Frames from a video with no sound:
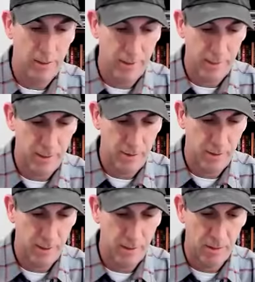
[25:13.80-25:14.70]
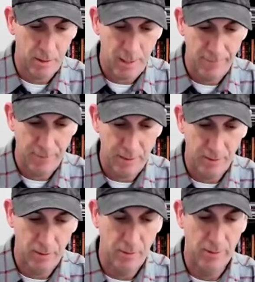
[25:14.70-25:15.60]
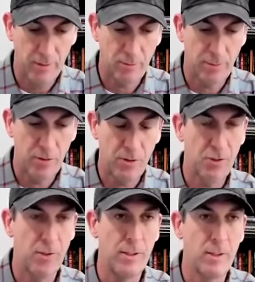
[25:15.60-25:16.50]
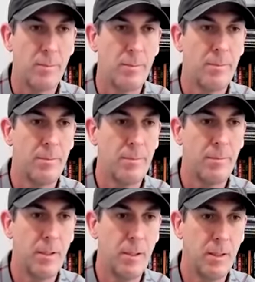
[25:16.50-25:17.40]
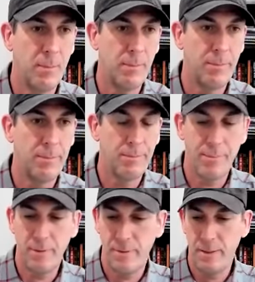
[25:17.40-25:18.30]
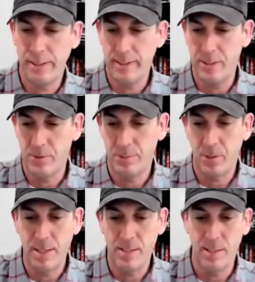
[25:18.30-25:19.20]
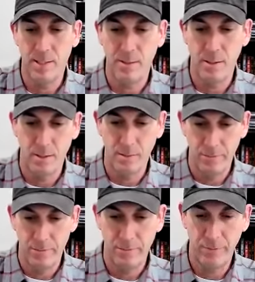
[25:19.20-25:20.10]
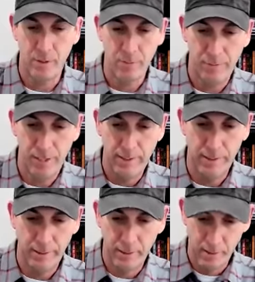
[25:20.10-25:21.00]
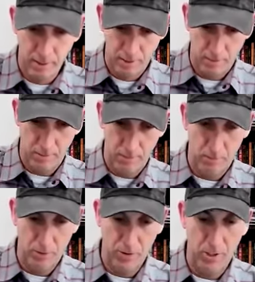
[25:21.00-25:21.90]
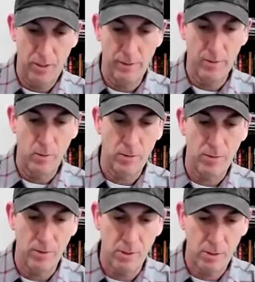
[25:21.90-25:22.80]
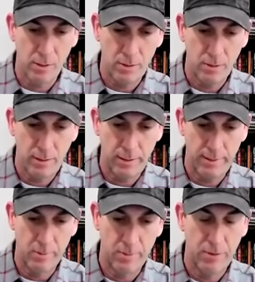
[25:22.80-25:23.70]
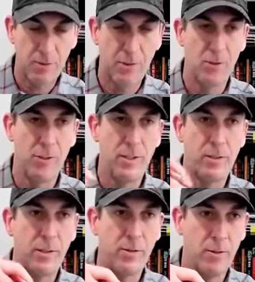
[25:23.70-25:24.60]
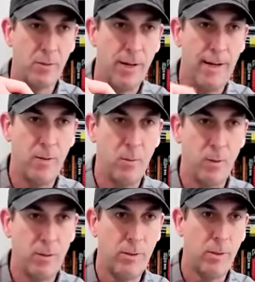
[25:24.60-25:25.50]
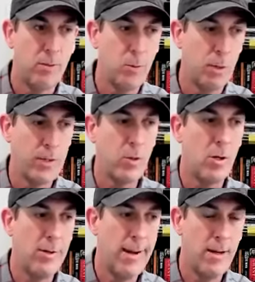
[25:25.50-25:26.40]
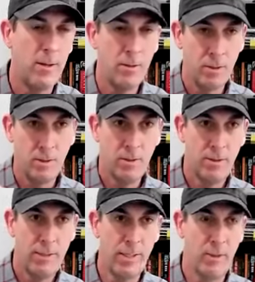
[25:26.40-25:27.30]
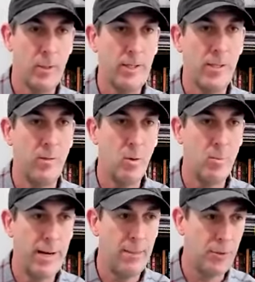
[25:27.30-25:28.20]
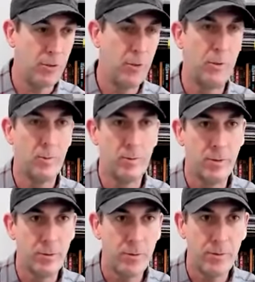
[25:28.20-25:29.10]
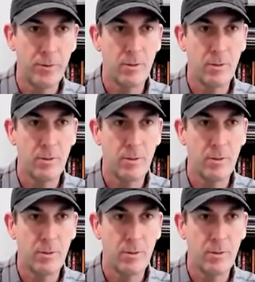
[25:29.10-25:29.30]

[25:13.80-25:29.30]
I think it's, I've not heard the reverse engineer, I guess, process of, finding what you call the North Star and then reverse engineering to how, to where you are now, kind of creates a roadmap that you're doing in reverse.